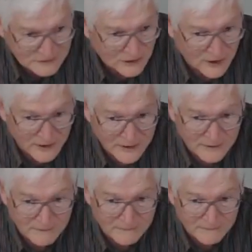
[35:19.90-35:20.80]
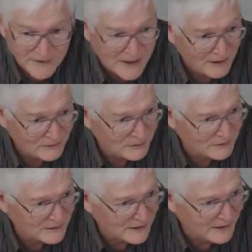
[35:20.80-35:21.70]
he's starting to
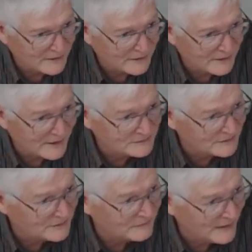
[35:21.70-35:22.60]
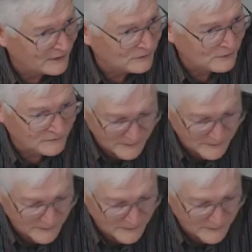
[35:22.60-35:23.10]
value the idea and see the value